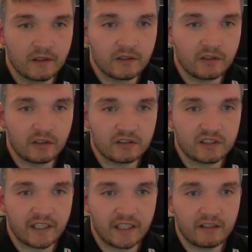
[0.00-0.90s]
you can
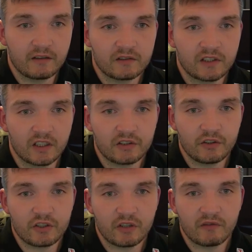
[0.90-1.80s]
see, obviously, our
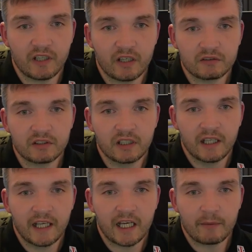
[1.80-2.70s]
YouTube videos,
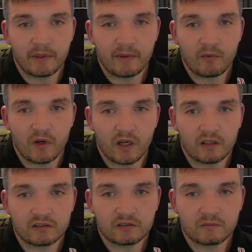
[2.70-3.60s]
how many people
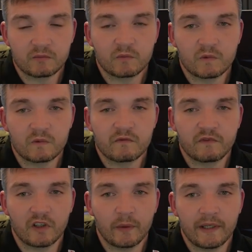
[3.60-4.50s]
are
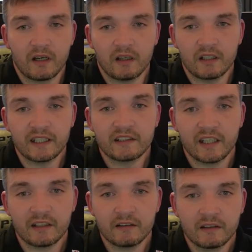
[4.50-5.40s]
following our LinkedIn,